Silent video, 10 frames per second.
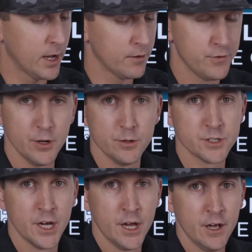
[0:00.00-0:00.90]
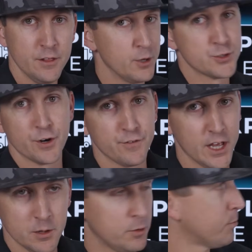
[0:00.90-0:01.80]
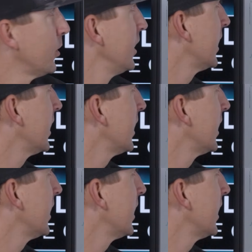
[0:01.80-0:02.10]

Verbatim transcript: megafuse, those are available pretty